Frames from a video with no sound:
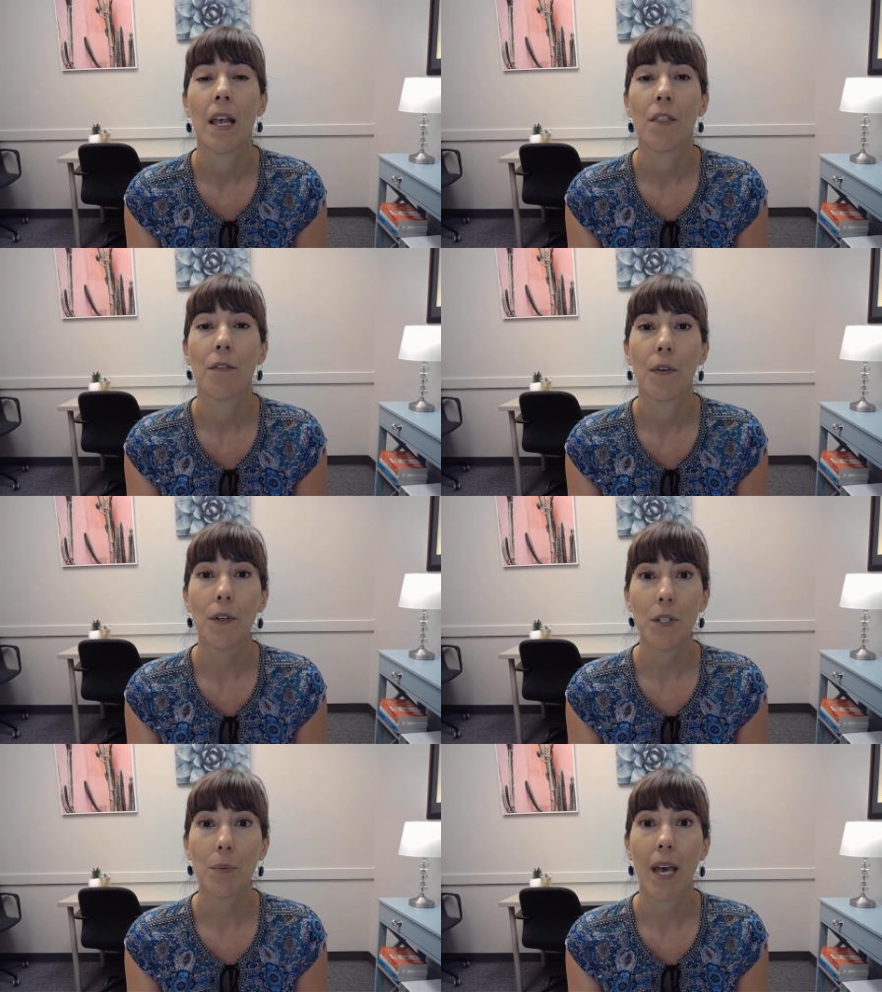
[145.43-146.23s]
The
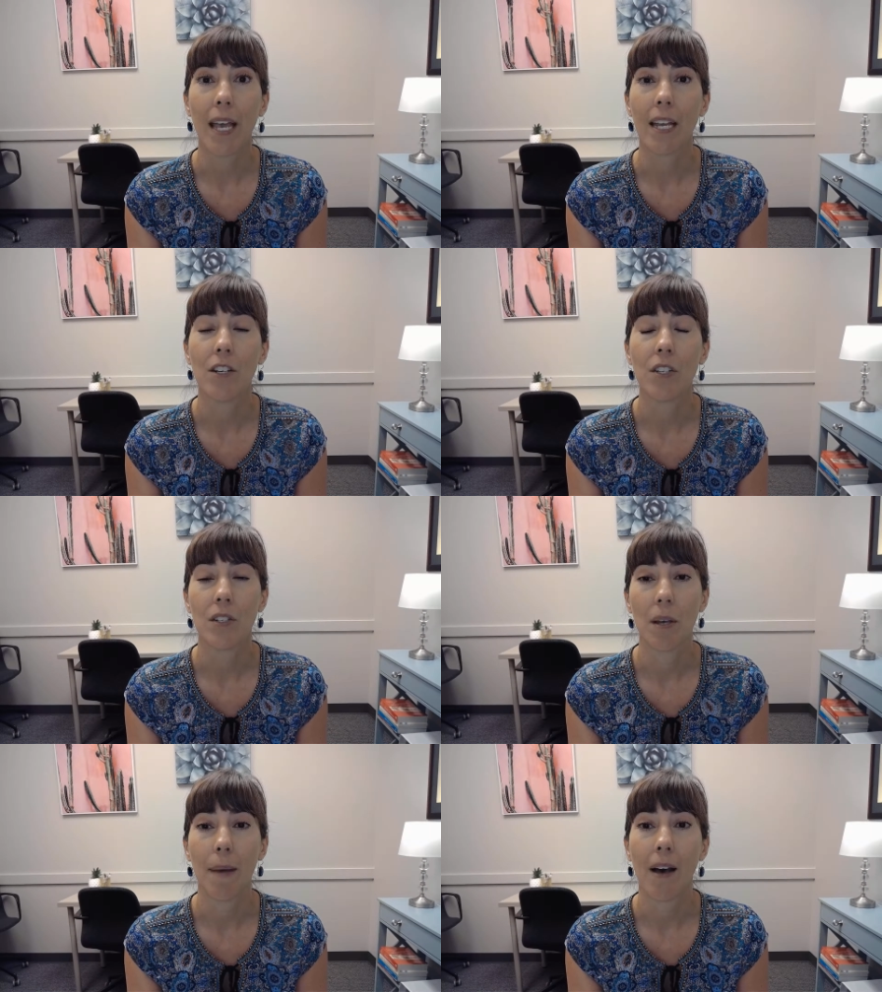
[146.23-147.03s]
first page
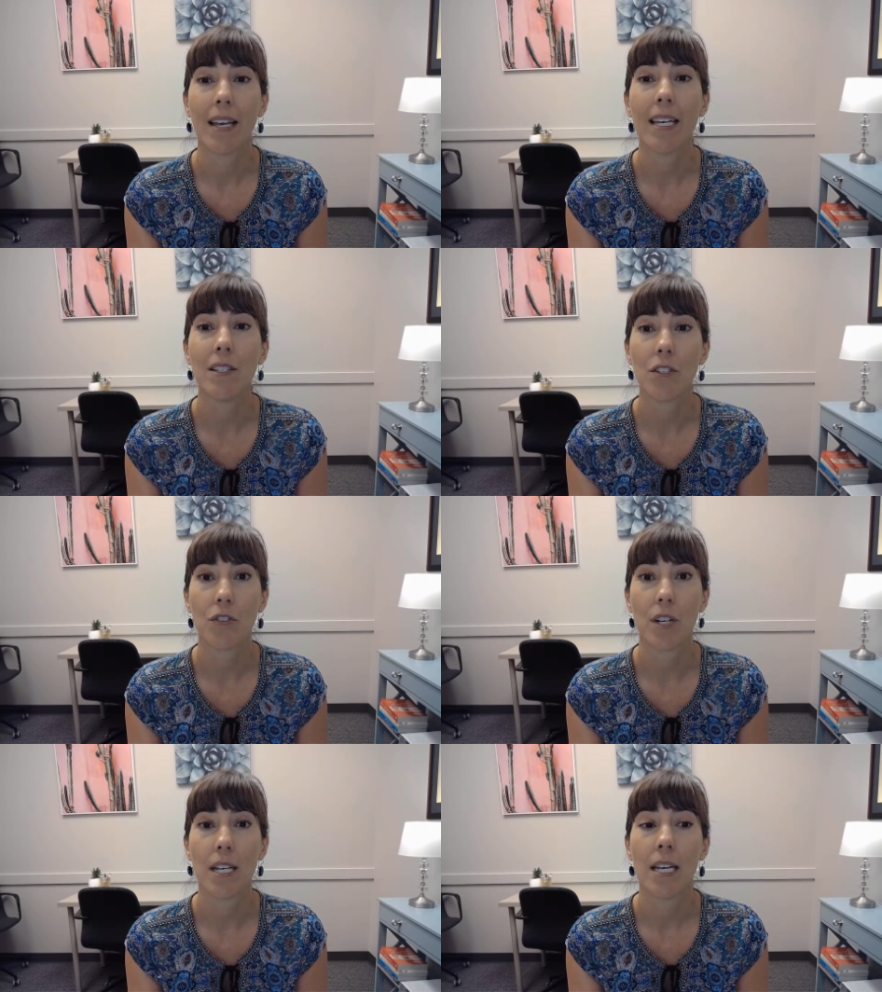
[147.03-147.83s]
is about
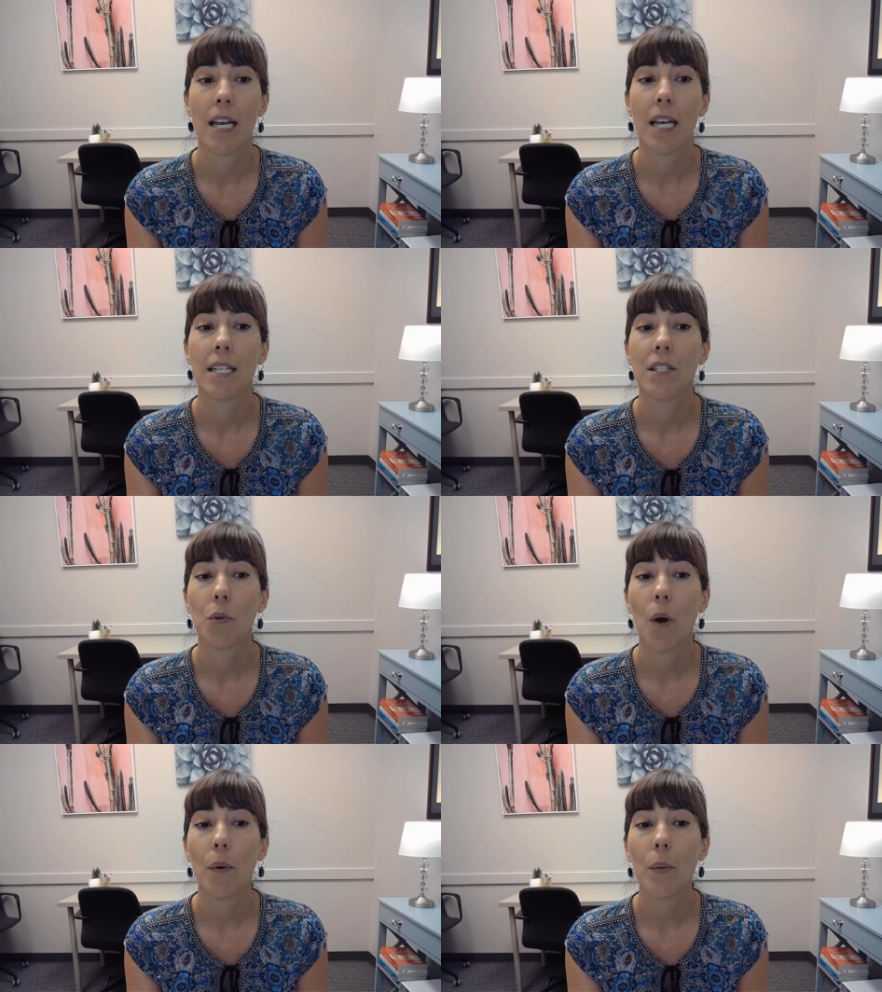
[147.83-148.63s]
history, and so
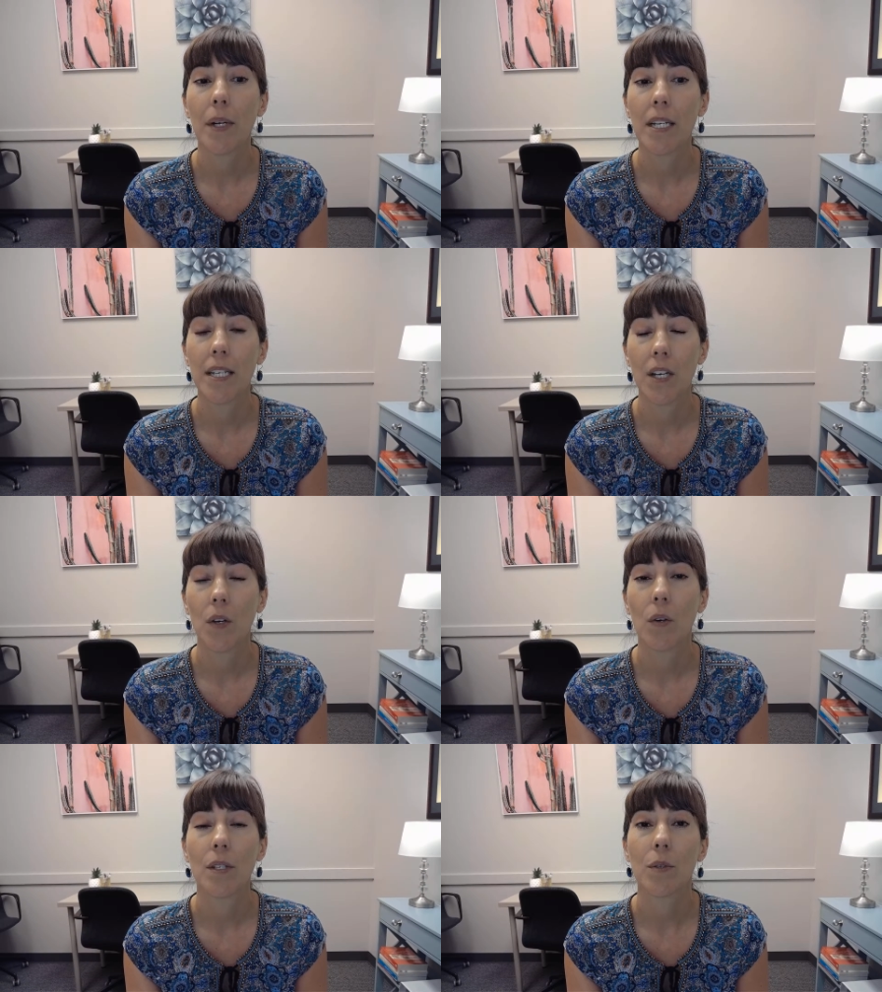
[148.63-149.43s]
what we want to
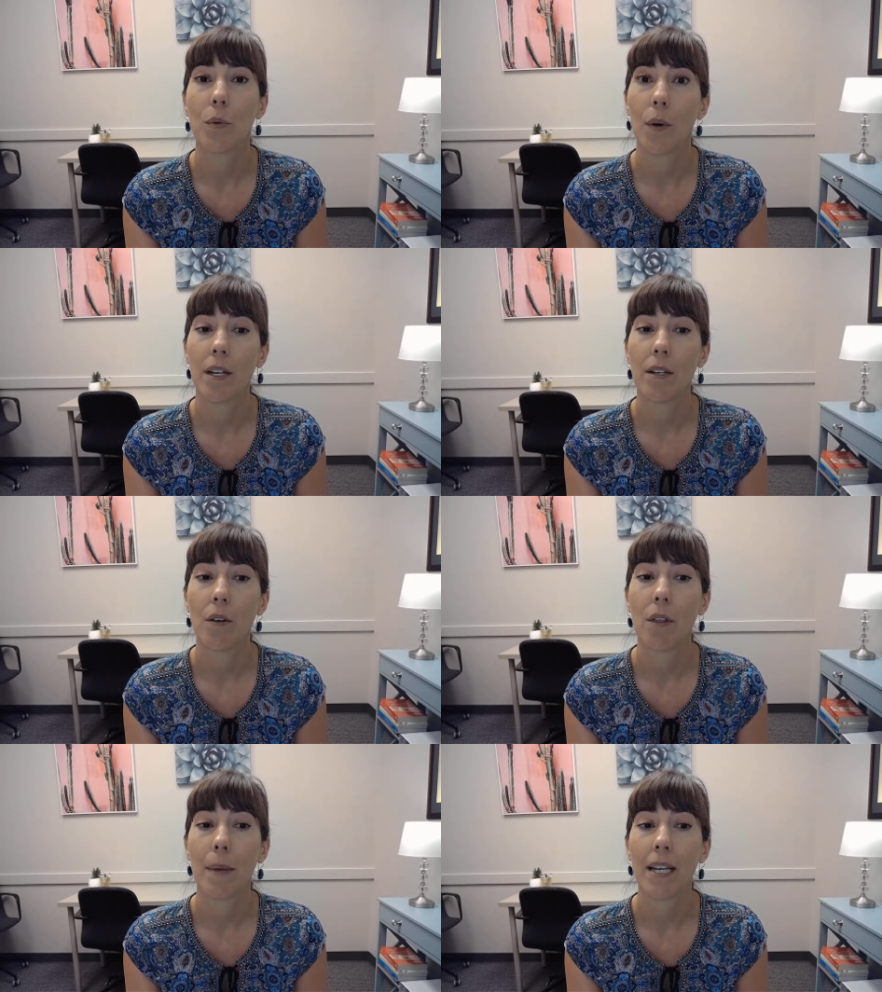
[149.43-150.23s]
know is we want to
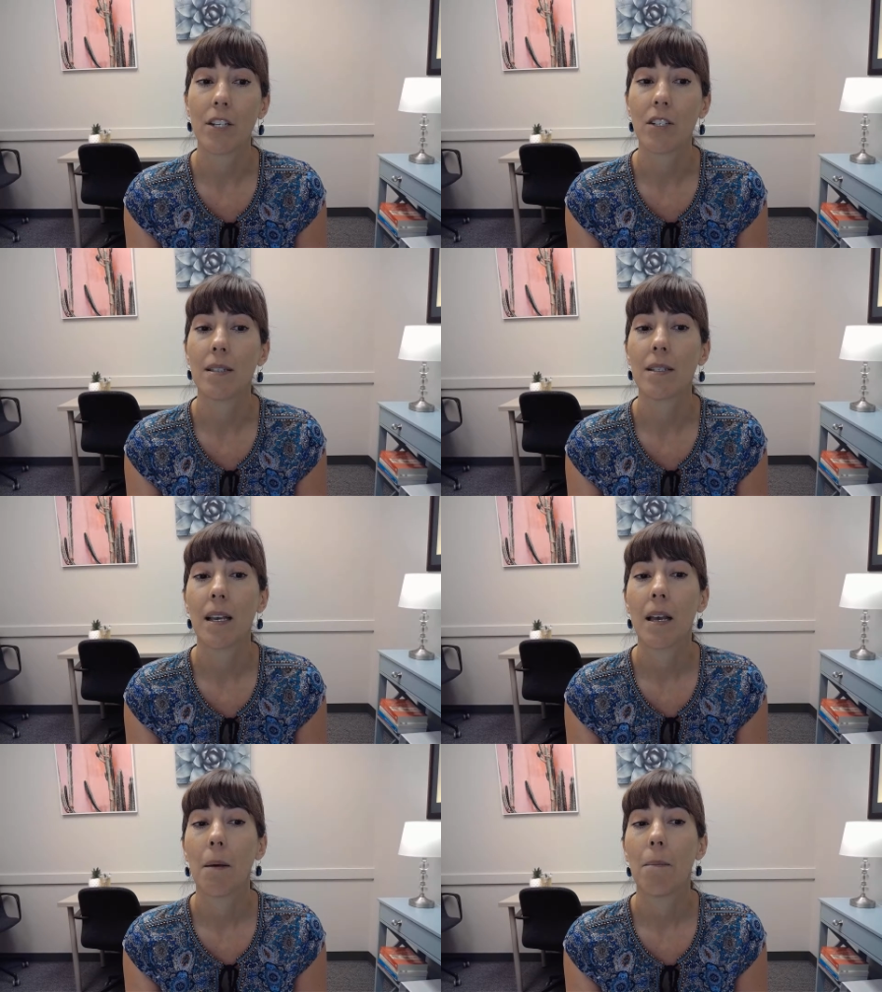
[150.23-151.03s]
know the patient's
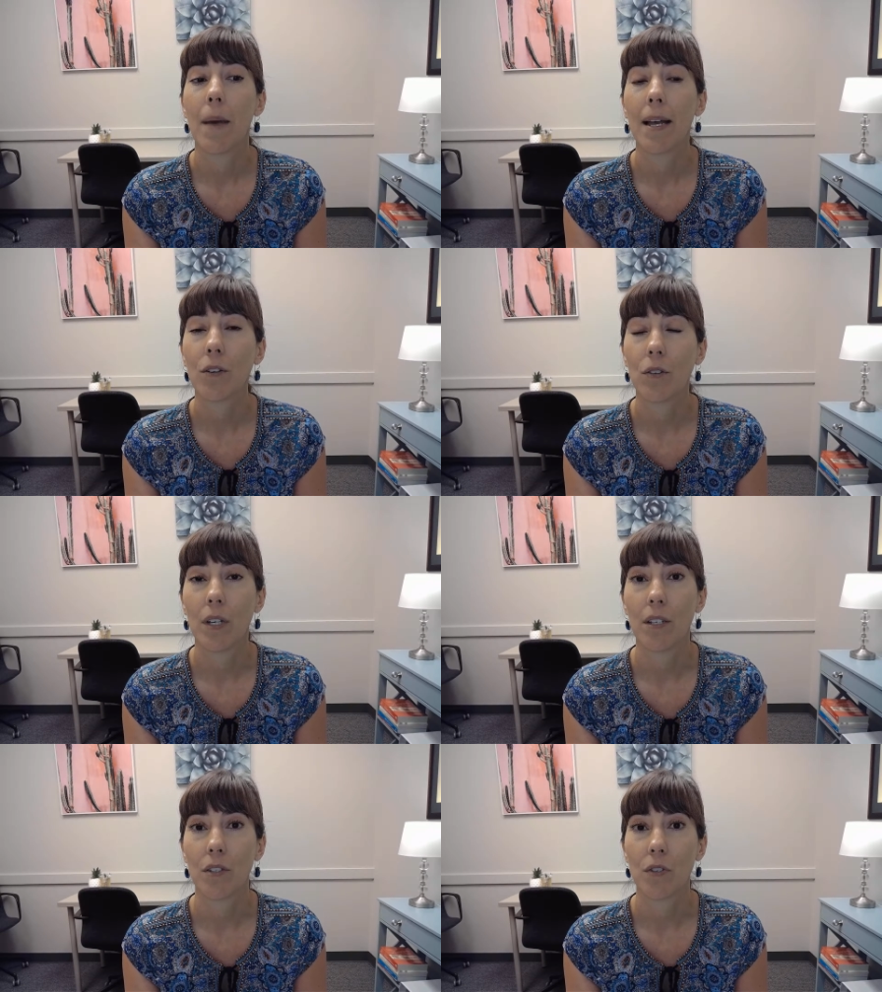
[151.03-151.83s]
medical
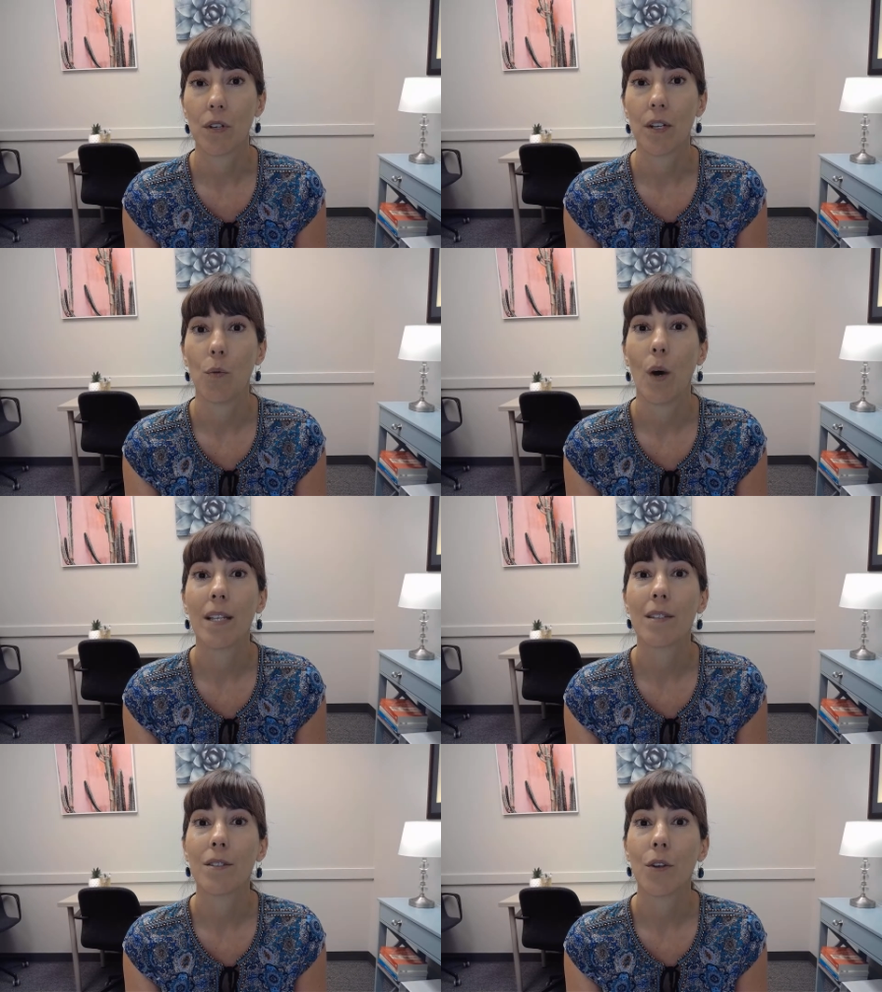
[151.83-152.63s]
history,
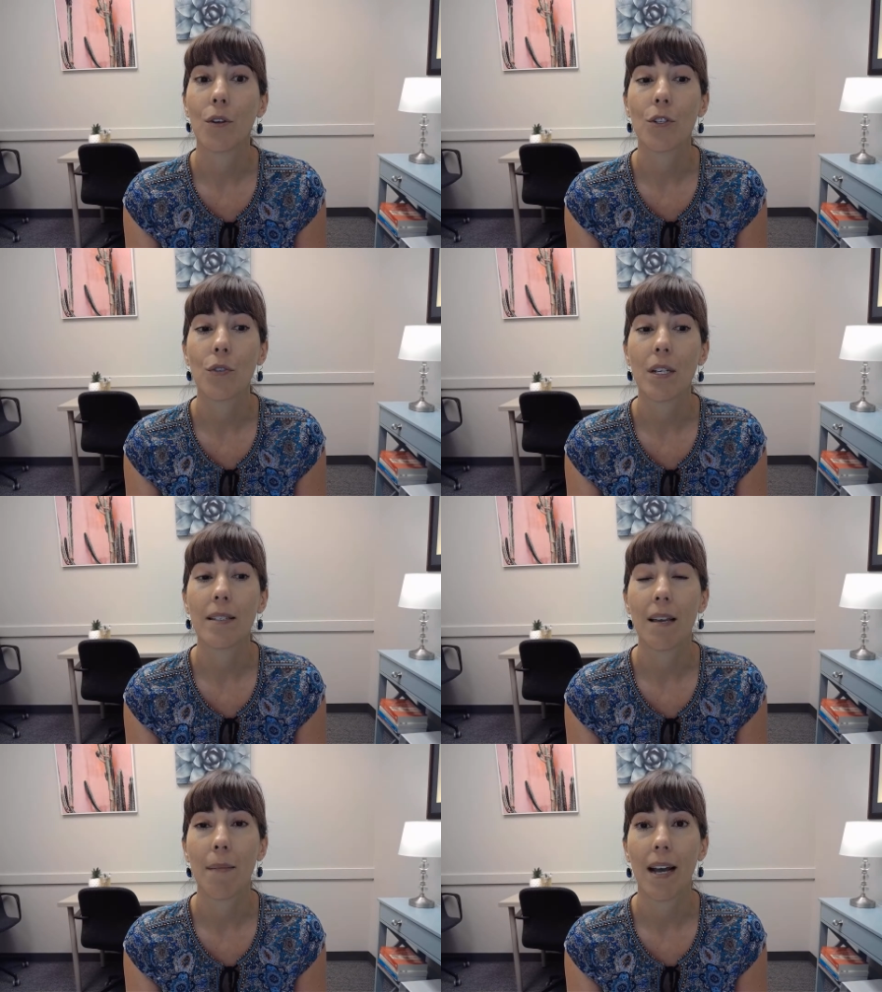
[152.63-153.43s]
what surgeries
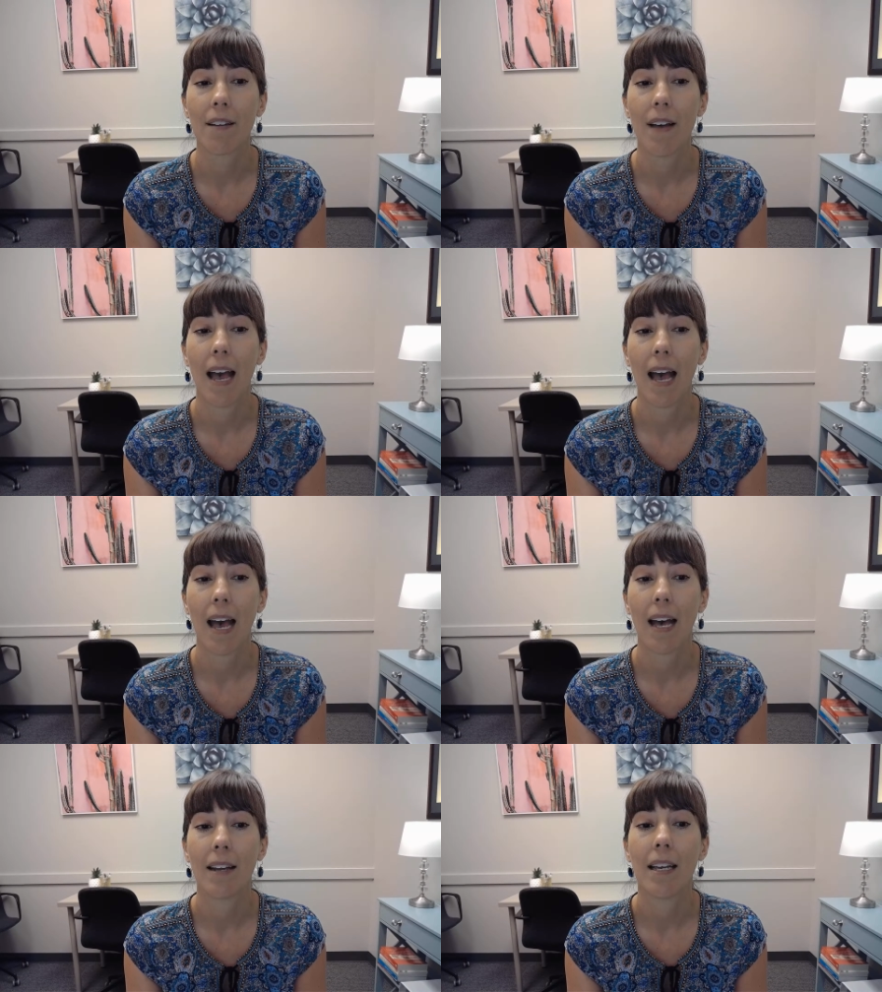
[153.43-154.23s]
they might have
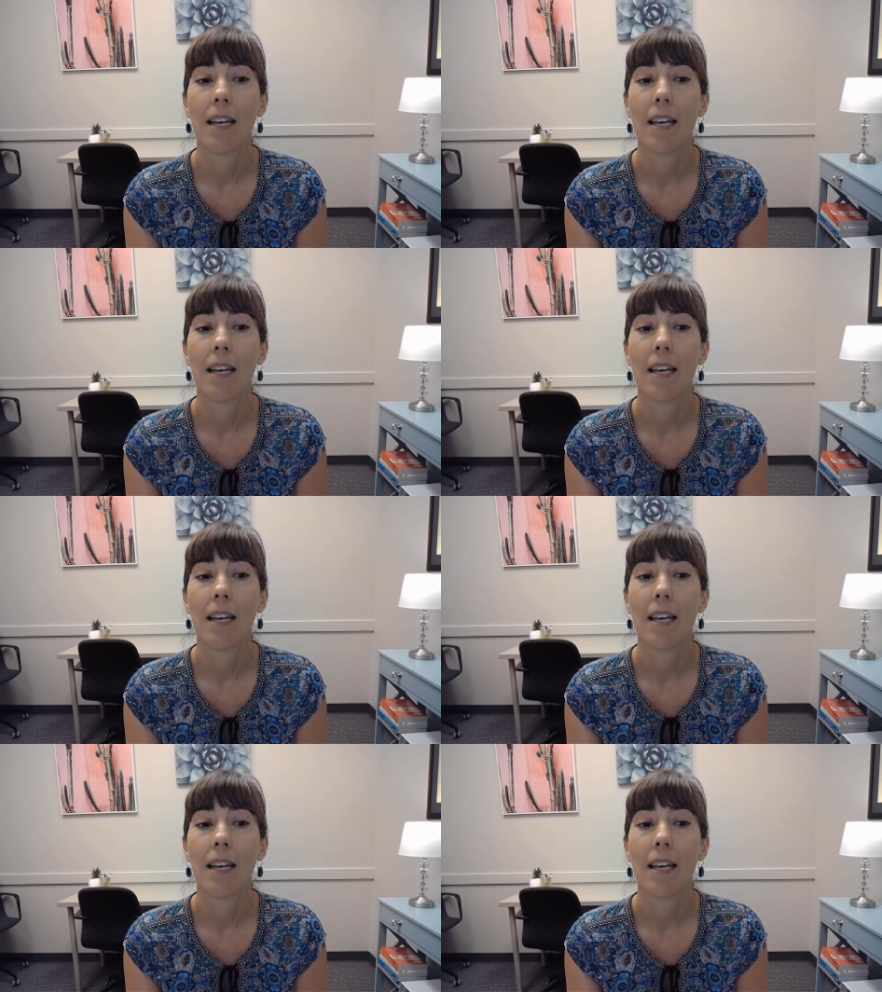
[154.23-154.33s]
had,